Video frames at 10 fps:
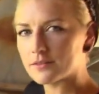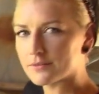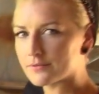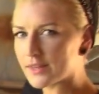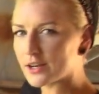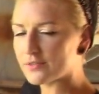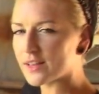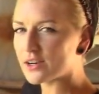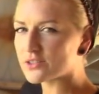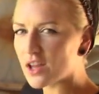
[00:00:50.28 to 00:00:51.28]
fender
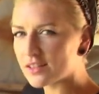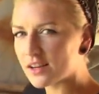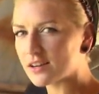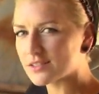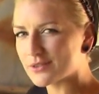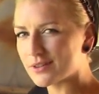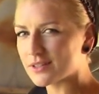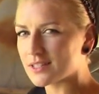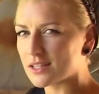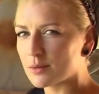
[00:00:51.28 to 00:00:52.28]
flares on there so it
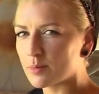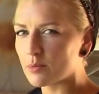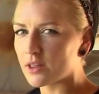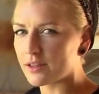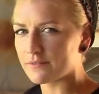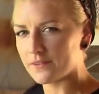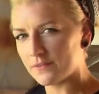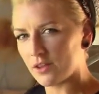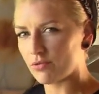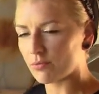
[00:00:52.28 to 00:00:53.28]
looks a little bit more like a
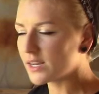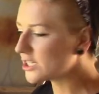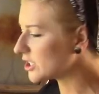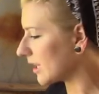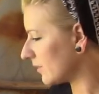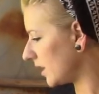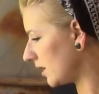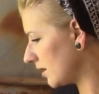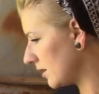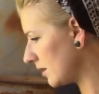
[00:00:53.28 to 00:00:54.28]
53 Chevy.
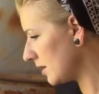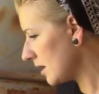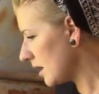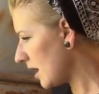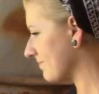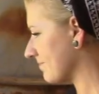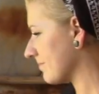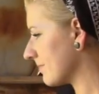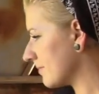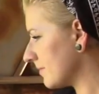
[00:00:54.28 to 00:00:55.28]

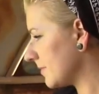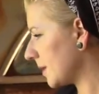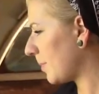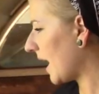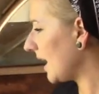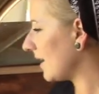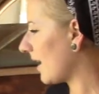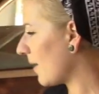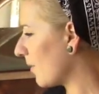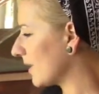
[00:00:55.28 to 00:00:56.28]
The paint,
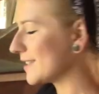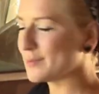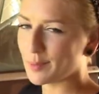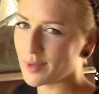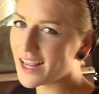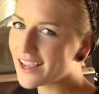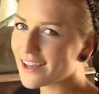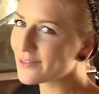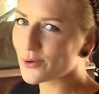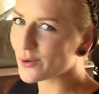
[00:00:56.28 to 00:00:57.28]
I want it to be
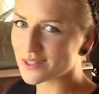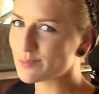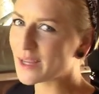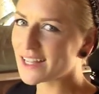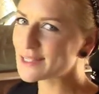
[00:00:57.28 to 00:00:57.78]
pink, of course, pink and